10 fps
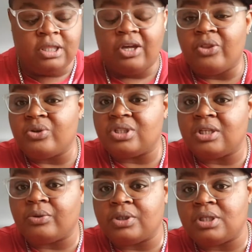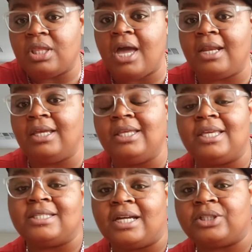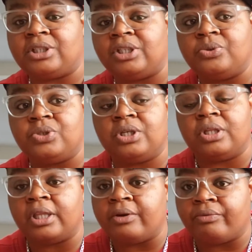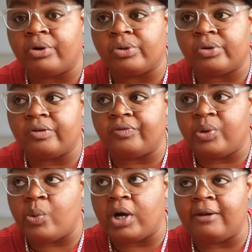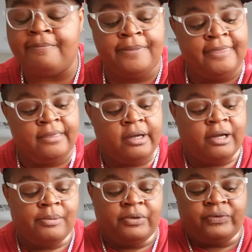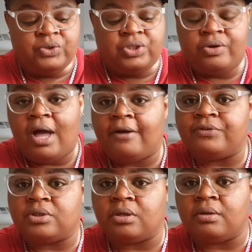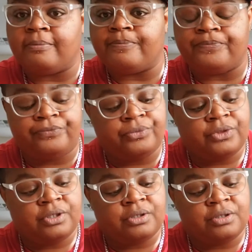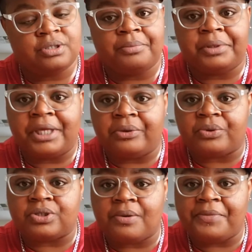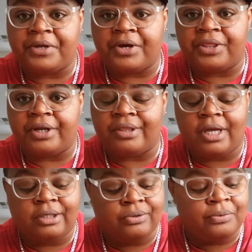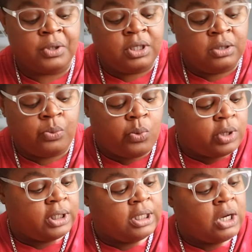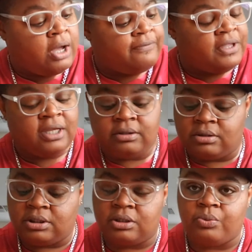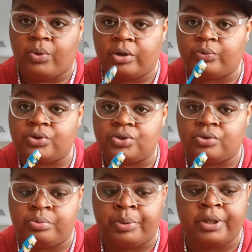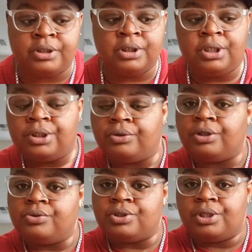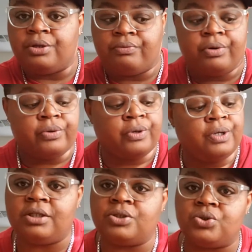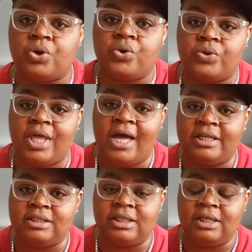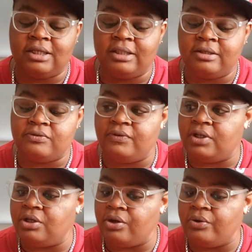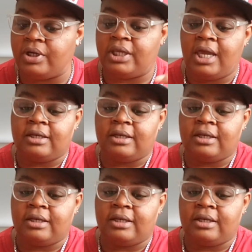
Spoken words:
other secret to that is actually using a lint roller if you want. If you still have some lint or something on there that you want to get off that didn't work with your toothbrush, you can use a lint roller. So that is the end of this video. Again,